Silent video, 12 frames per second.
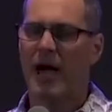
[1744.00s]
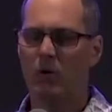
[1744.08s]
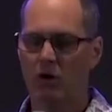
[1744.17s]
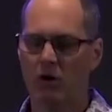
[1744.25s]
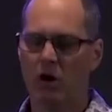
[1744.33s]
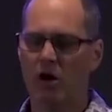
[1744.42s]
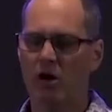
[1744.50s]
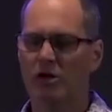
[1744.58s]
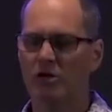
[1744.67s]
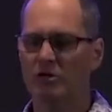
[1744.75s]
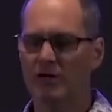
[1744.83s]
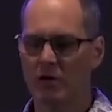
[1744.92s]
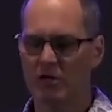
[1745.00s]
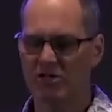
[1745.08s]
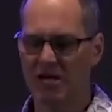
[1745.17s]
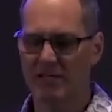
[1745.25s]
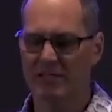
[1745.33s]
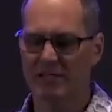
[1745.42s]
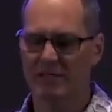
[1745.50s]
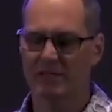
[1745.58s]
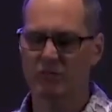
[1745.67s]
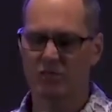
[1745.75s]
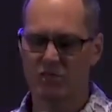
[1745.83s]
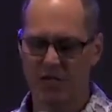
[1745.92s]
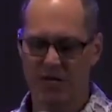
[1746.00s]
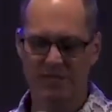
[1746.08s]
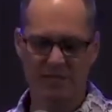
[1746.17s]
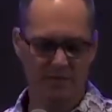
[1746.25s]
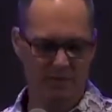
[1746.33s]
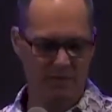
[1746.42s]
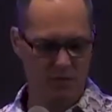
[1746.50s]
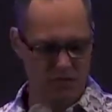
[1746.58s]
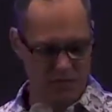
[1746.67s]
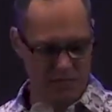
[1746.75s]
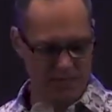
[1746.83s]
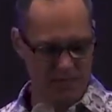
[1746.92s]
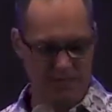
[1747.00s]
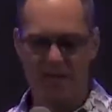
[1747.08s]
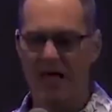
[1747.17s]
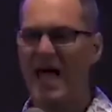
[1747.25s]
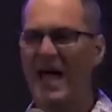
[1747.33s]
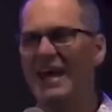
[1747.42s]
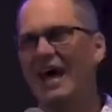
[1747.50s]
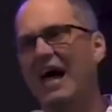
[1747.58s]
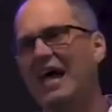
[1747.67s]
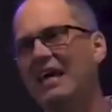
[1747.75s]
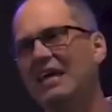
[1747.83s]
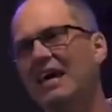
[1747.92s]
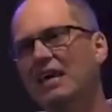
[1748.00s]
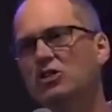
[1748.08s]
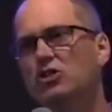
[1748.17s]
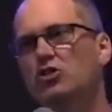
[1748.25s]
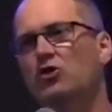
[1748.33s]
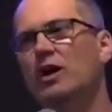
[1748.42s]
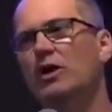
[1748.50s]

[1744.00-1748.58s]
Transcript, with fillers: wrote an article, and they rejected it, rejected it, rejected it. I had eighty-eight straight